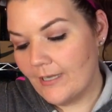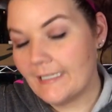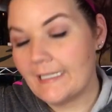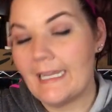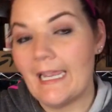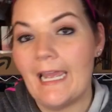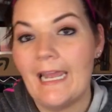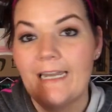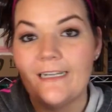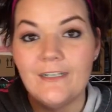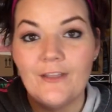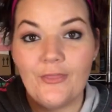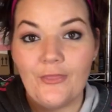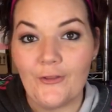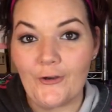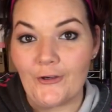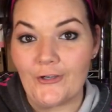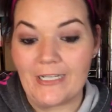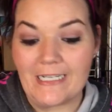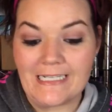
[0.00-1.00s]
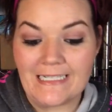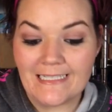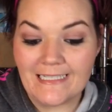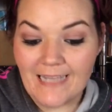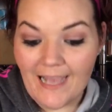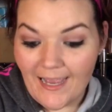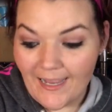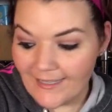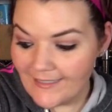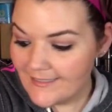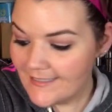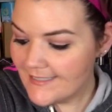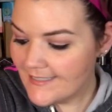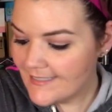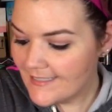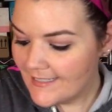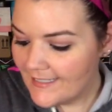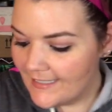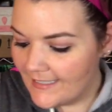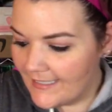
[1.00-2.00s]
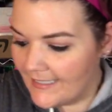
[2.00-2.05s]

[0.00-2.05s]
Again, 30 cents.